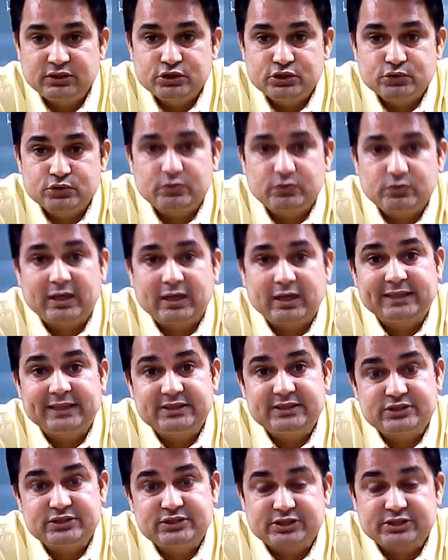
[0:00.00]
Two
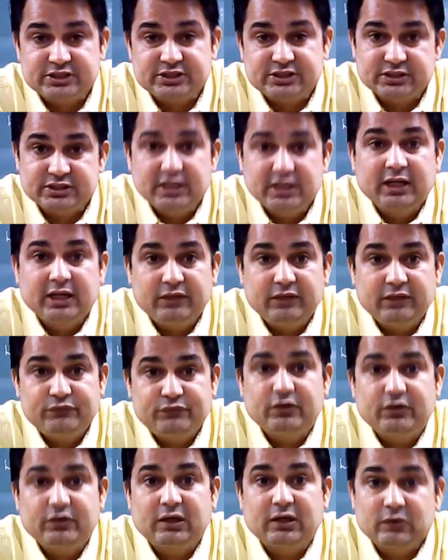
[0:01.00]
identities. If
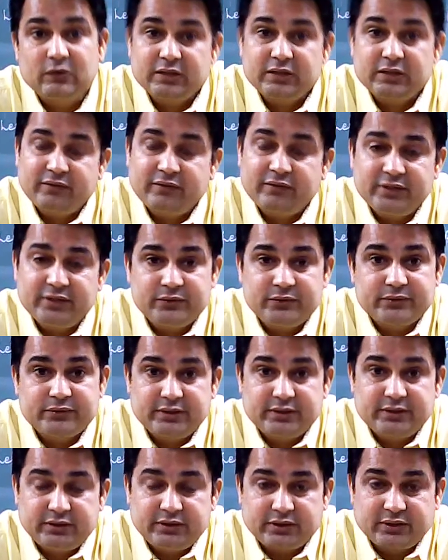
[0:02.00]
you are not having
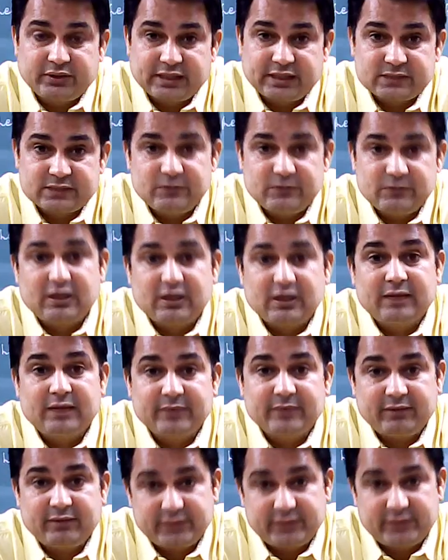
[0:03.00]
your textbook, I am
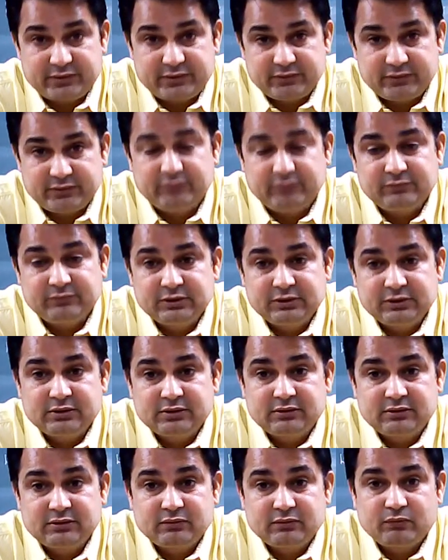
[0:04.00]
giving you
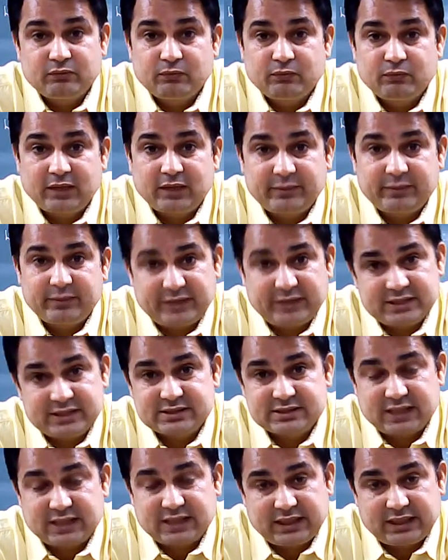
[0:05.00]
1
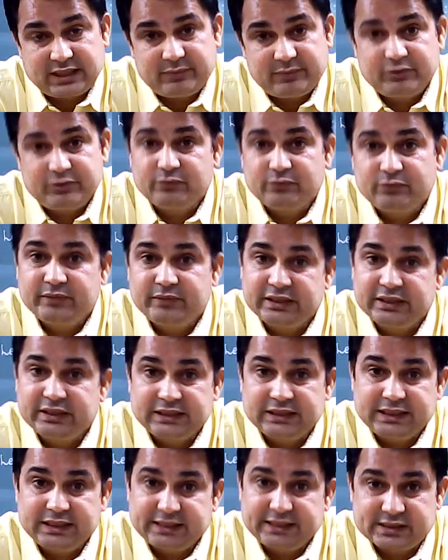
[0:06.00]
minute time. You
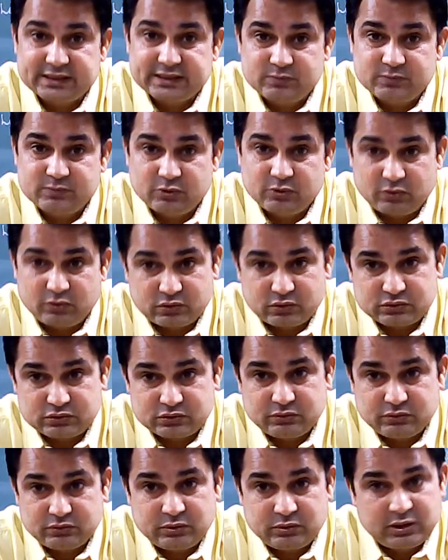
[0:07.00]
bring that textbook
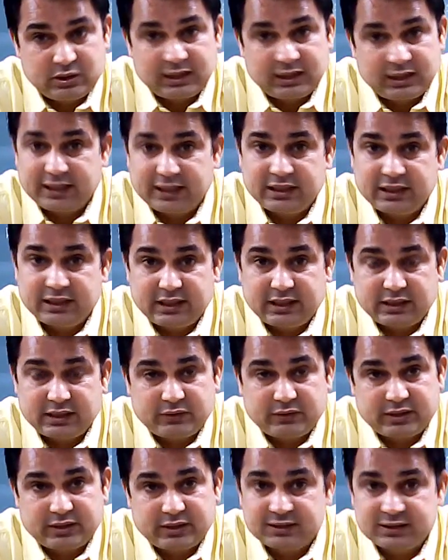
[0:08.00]
also.
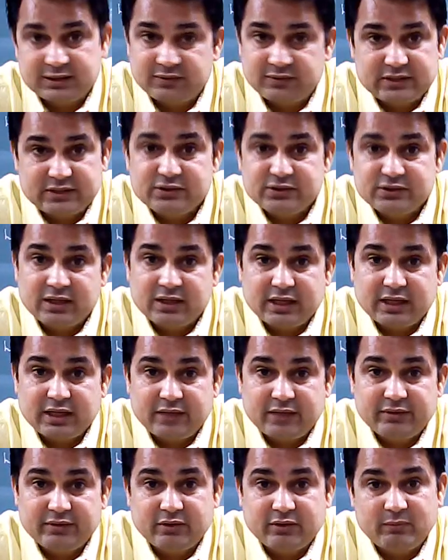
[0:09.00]
Or otherwise you are
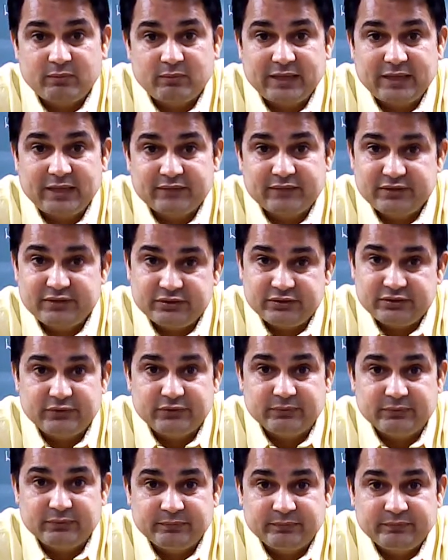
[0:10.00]
having your bag with you.